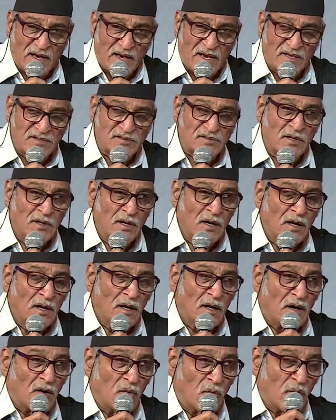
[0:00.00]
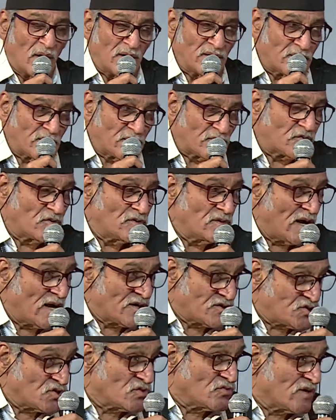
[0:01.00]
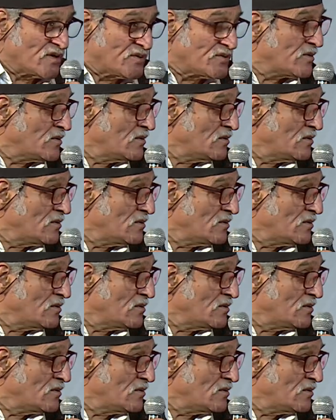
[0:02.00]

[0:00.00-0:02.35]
as a wonderful adjuvant